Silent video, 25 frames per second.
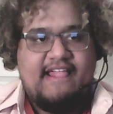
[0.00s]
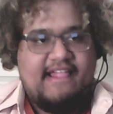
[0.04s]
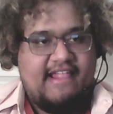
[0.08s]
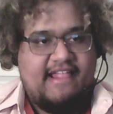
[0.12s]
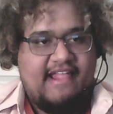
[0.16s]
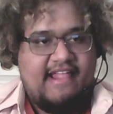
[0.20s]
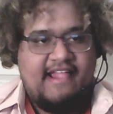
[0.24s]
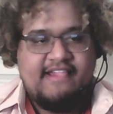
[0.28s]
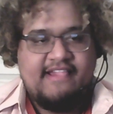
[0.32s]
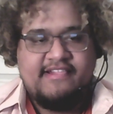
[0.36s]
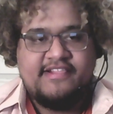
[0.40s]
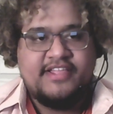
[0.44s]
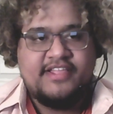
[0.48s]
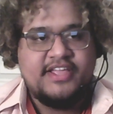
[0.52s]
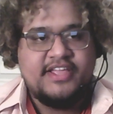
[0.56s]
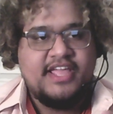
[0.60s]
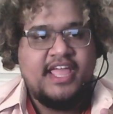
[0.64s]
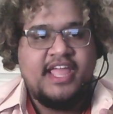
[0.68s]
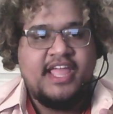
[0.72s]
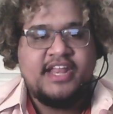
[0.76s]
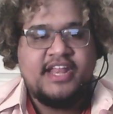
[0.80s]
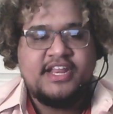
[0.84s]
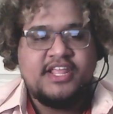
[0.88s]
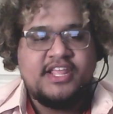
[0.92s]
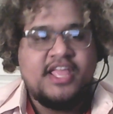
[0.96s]

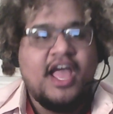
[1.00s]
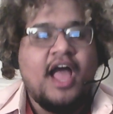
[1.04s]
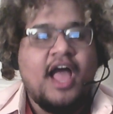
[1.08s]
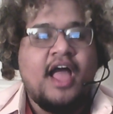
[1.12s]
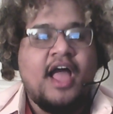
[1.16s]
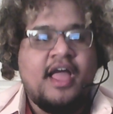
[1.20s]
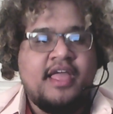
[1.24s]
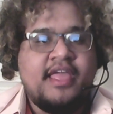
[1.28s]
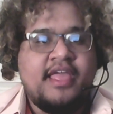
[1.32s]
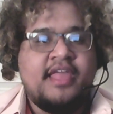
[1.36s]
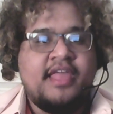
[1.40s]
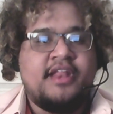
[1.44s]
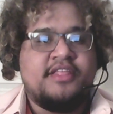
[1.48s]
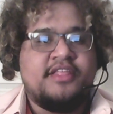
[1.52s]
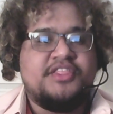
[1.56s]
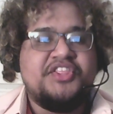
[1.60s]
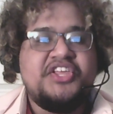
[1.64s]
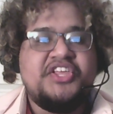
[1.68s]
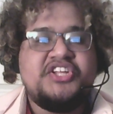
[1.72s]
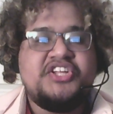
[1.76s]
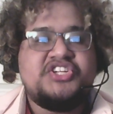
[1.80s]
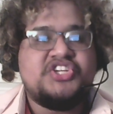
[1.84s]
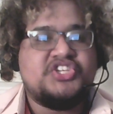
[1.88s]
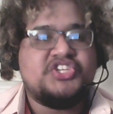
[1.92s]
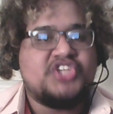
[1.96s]
It
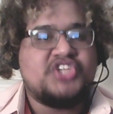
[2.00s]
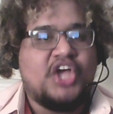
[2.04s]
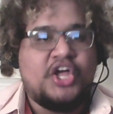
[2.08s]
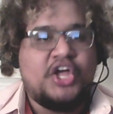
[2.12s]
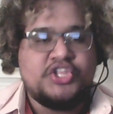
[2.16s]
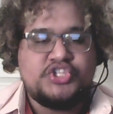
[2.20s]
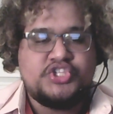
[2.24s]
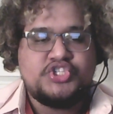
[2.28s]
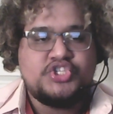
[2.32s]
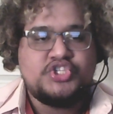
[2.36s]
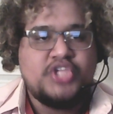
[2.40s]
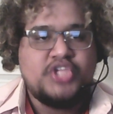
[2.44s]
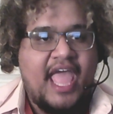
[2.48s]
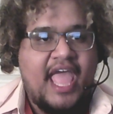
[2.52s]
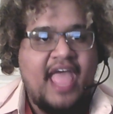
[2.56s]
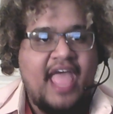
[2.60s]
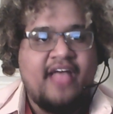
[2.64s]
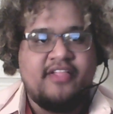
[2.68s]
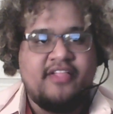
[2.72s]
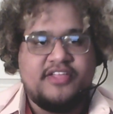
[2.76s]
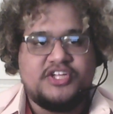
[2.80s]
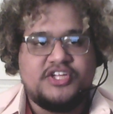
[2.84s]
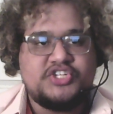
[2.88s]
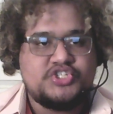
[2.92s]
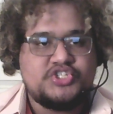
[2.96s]
unleashes a
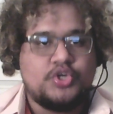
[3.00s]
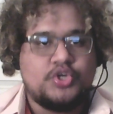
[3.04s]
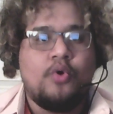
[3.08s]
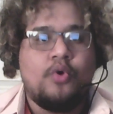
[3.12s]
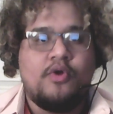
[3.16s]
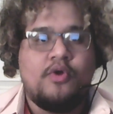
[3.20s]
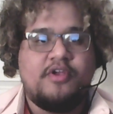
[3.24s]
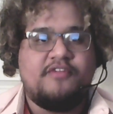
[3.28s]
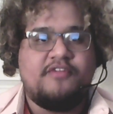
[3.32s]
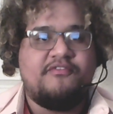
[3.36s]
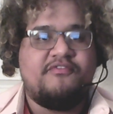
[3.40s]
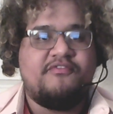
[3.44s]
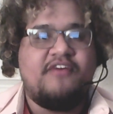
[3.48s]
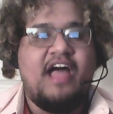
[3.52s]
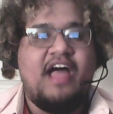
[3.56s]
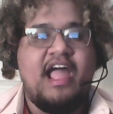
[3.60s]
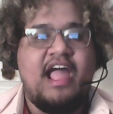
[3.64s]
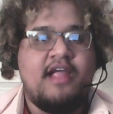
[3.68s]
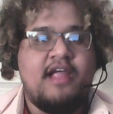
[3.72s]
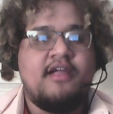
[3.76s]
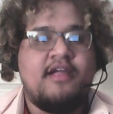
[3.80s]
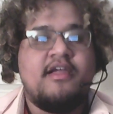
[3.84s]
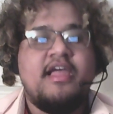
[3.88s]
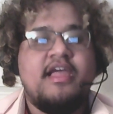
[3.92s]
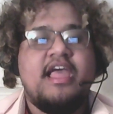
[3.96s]
hellish torrent of
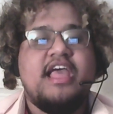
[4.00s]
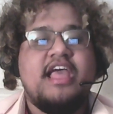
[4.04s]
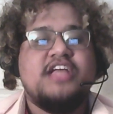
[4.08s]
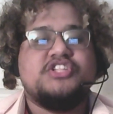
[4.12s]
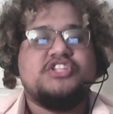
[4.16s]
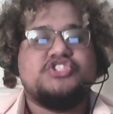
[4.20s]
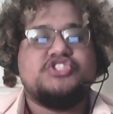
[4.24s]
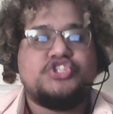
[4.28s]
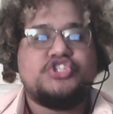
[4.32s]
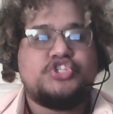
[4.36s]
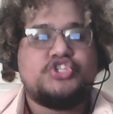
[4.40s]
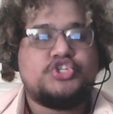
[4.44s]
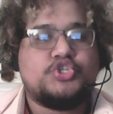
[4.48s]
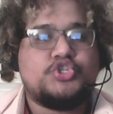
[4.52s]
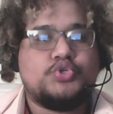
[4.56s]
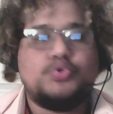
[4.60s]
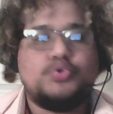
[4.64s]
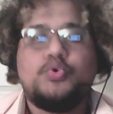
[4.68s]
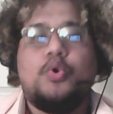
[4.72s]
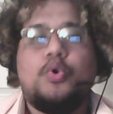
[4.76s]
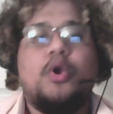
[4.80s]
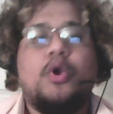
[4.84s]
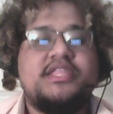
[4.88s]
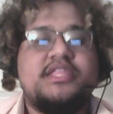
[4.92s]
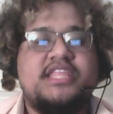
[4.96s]
fire,
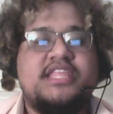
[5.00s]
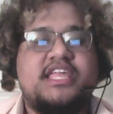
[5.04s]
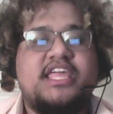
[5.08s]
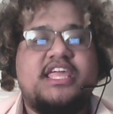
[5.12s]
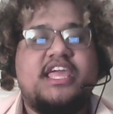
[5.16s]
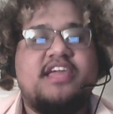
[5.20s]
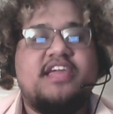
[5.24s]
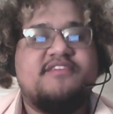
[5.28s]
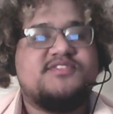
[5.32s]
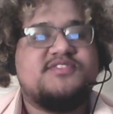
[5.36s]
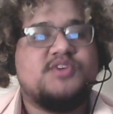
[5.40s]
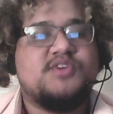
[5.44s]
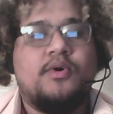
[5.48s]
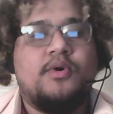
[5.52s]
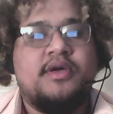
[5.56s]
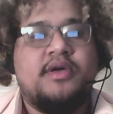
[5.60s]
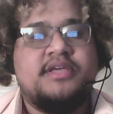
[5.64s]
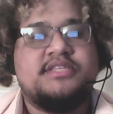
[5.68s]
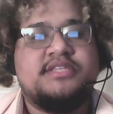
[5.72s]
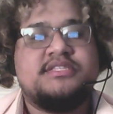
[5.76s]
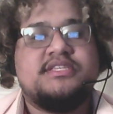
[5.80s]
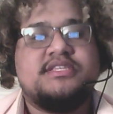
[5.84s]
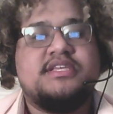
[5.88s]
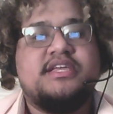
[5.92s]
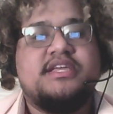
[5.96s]
destroying the King of
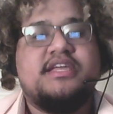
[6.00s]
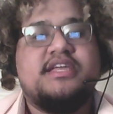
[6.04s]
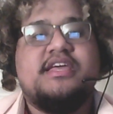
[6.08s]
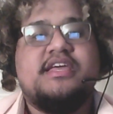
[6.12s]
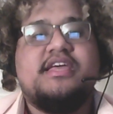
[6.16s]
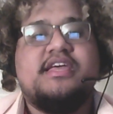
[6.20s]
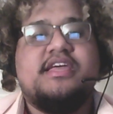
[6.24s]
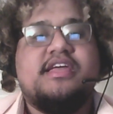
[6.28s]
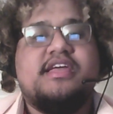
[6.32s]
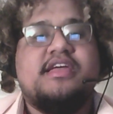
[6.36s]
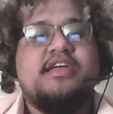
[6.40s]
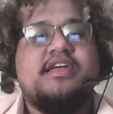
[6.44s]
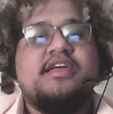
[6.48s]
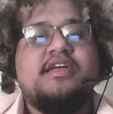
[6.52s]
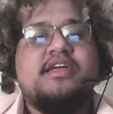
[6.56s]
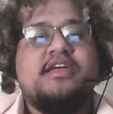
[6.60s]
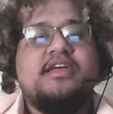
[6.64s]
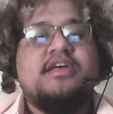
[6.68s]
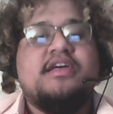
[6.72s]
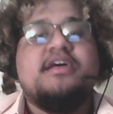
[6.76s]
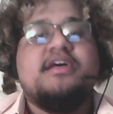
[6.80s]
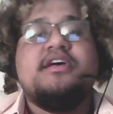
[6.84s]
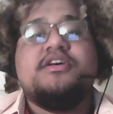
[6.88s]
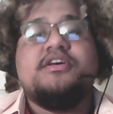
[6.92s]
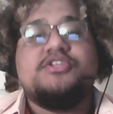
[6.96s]
Toys.
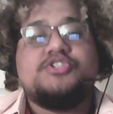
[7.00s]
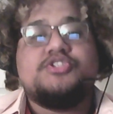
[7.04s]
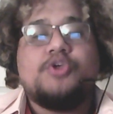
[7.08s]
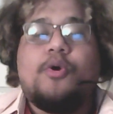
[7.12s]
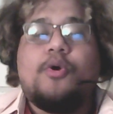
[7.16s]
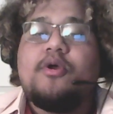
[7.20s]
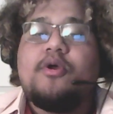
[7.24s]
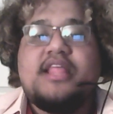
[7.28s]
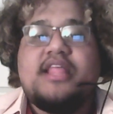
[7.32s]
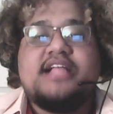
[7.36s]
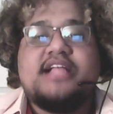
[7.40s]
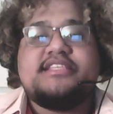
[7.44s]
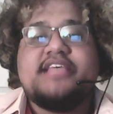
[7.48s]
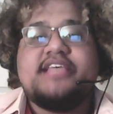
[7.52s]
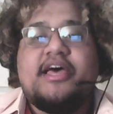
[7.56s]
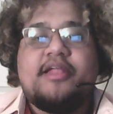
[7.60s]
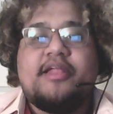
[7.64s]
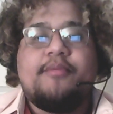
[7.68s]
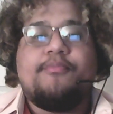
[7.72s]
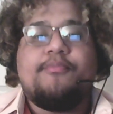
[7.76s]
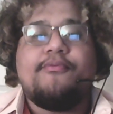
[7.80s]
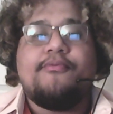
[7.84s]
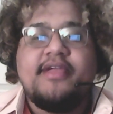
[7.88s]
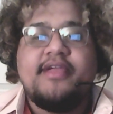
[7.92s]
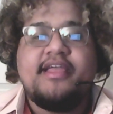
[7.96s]
Sora lets out
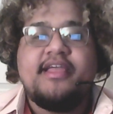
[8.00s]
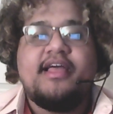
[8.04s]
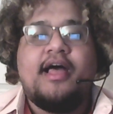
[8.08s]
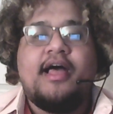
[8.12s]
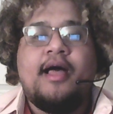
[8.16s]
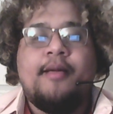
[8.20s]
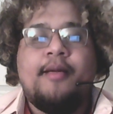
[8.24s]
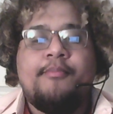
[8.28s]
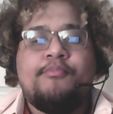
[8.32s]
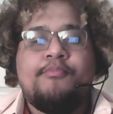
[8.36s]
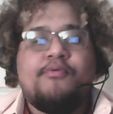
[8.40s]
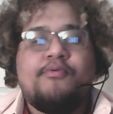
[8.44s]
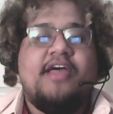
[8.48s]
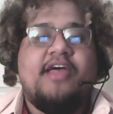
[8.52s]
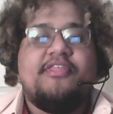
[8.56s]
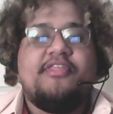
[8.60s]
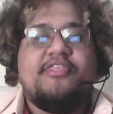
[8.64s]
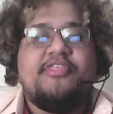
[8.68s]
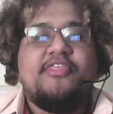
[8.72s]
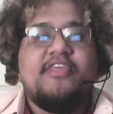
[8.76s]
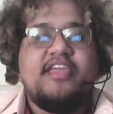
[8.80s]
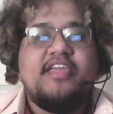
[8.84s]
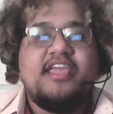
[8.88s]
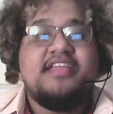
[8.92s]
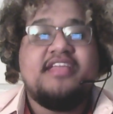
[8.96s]
a breath,
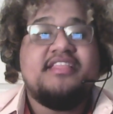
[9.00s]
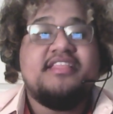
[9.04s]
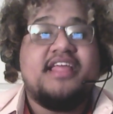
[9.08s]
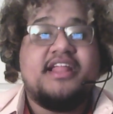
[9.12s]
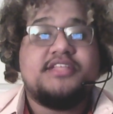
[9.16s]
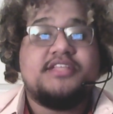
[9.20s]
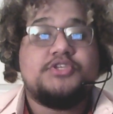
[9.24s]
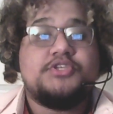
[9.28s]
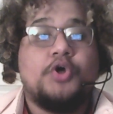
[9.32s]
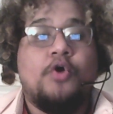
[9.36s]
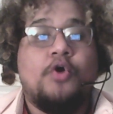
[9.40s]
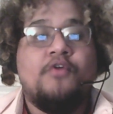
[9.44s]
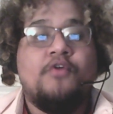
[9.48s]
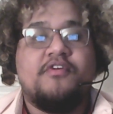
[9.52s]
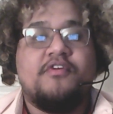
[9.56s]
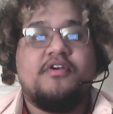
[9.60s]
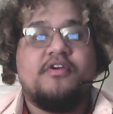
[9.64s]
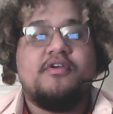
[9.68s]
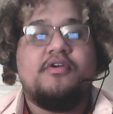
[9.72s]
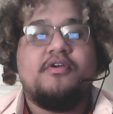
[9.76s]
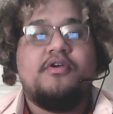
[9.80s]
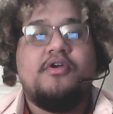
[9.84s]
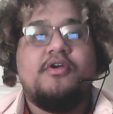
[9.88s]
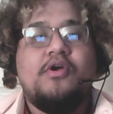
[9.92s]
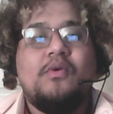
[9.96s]
thinking that it's over,
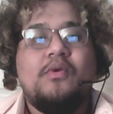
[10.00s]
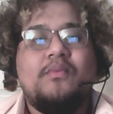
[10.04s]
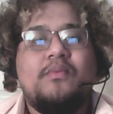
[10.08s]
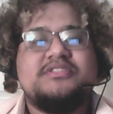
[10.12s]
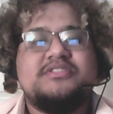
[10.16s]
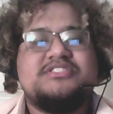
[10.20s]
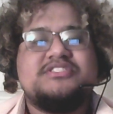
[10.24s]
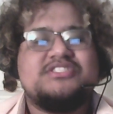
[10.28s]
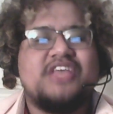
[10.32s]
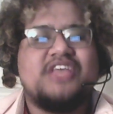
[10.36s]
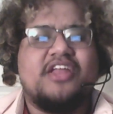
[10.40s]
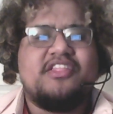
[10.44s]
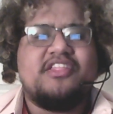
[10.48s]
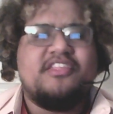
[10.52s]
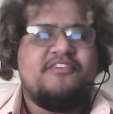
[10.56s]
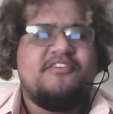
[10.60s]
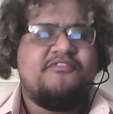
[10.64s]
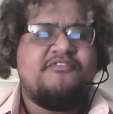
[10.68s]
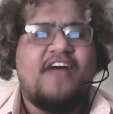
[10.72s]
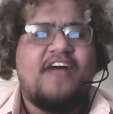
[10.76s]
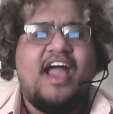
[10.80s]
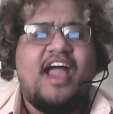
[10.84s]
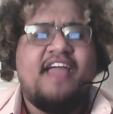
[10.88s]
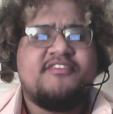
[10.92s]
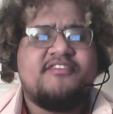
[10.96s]
when suddenly
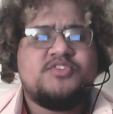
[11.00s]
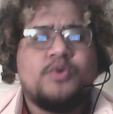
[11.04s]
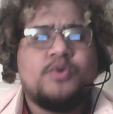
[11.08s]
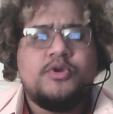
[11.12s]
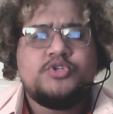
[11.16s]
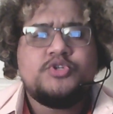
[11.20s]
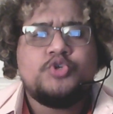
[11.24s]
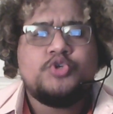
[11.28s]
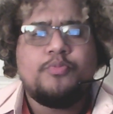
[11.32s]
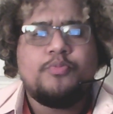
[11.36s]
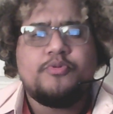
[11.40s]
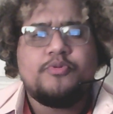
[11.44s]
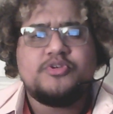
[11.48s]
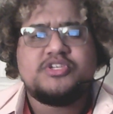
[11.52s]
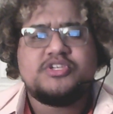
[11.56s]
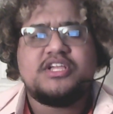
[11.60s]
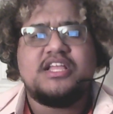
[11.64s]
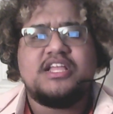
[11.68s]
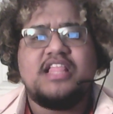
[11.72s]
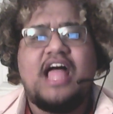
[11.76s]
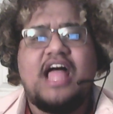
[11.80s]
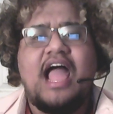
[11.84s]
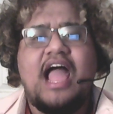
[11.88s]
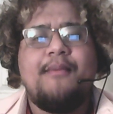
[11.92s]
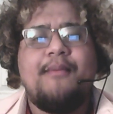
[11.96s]
5 toy troopers
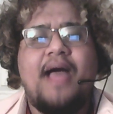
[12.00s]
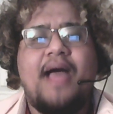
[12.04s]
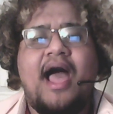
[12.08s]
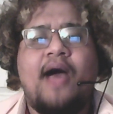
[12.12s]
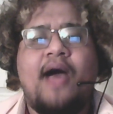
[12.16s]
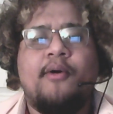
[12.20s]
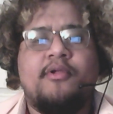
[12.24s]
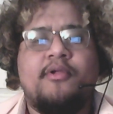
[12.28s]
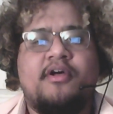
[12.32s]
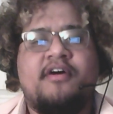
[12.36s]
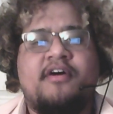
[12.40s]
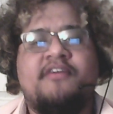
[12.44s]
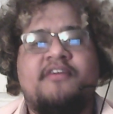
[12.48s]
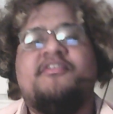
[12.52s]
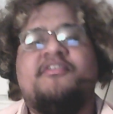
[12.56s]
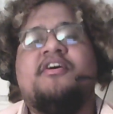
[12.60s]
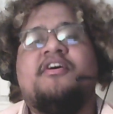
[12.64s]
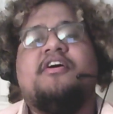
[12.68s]
climb out of